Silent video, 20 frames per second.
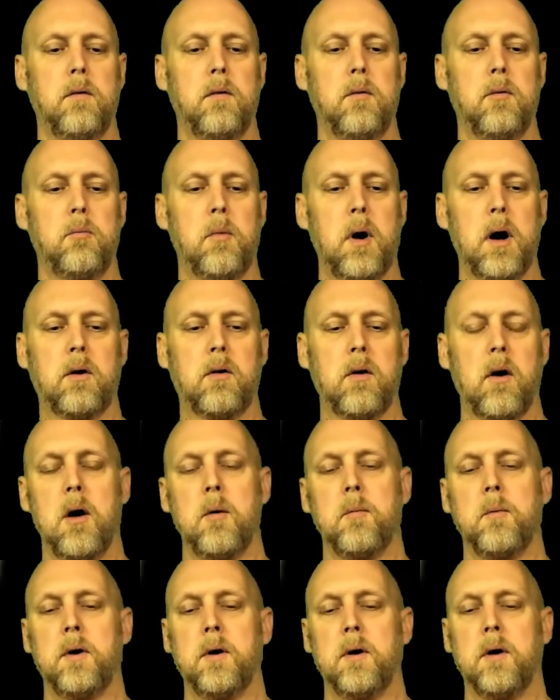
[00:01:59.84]

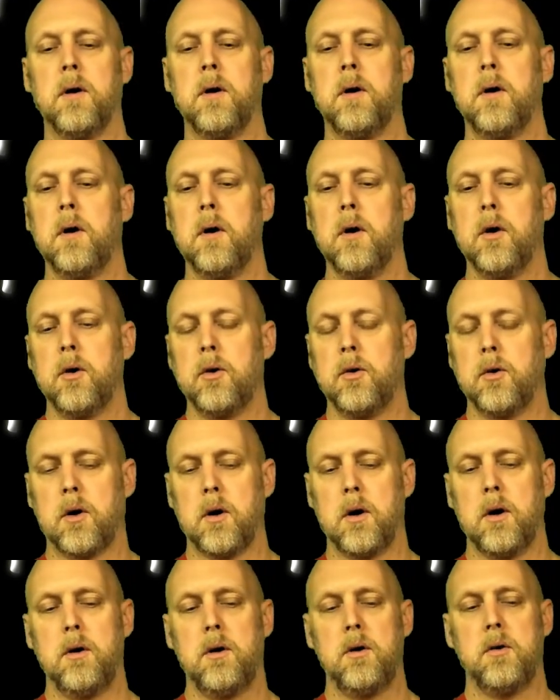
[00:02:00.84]
micrometer, you're
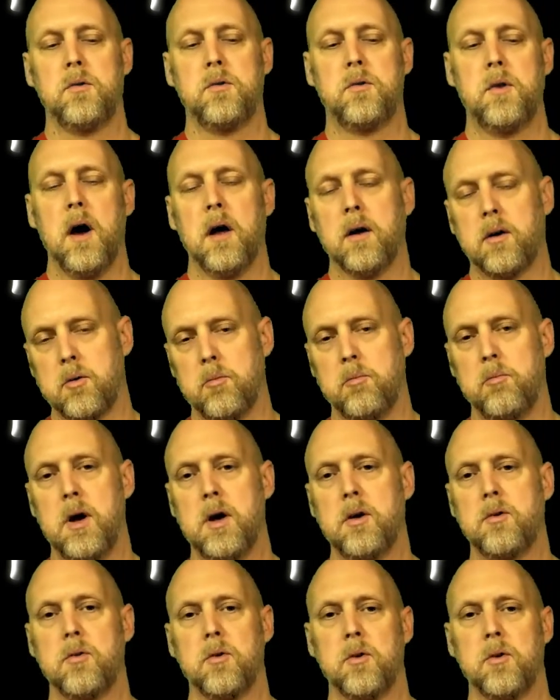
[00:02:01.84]
going to use that to measure